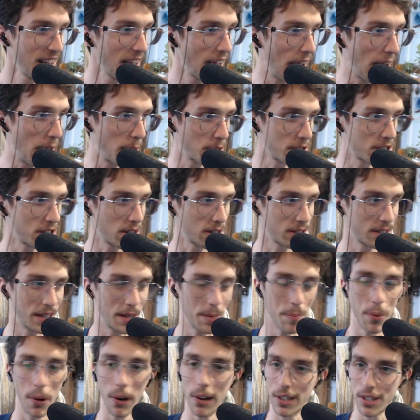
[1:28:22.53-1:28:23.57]
I was already
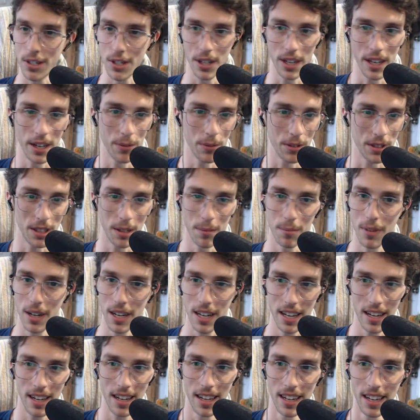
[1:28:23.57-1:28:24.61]
pushing it with the
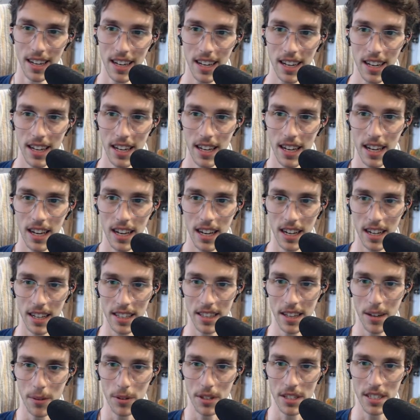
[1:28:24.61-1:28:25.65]
money
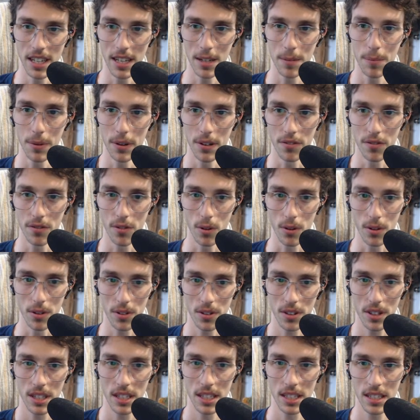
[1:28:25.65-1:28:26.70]
that we did put
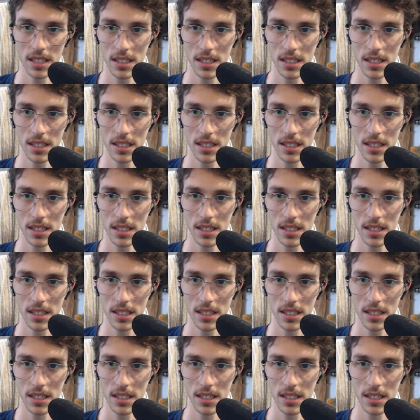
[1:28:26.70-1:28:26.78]
forth.